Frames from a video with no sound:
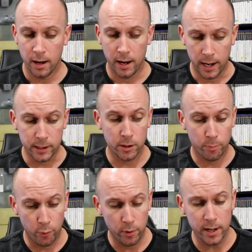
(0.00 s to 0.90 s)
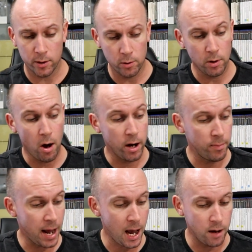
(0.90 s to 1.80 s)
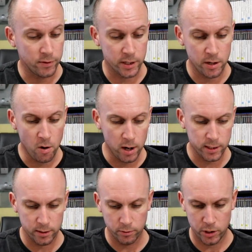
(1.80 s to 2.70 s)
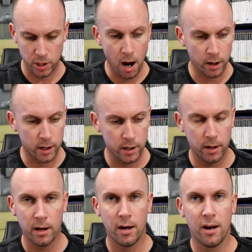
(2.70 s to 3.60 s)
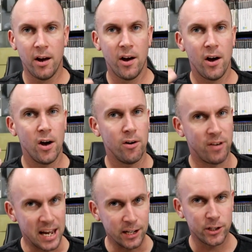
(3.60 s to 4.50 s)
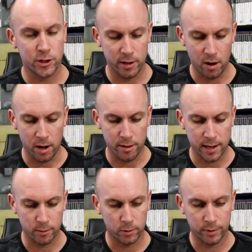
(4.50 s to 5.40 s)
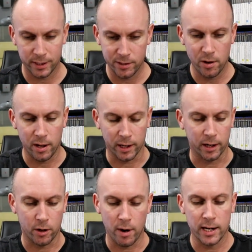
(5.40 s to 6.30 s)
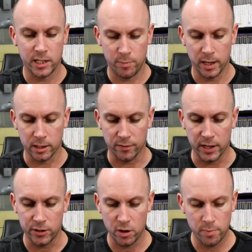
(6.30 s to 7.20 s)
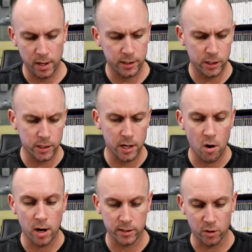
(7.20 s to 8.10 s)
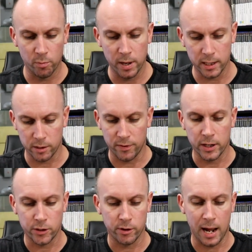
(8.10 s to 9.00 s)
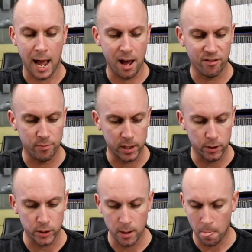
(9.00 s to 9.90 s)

it's a pretty cool item to have. It's a nice little chunk of history, I think. Well, it's not like a crazy piece of history, but it's just a nice little piece of history to have, because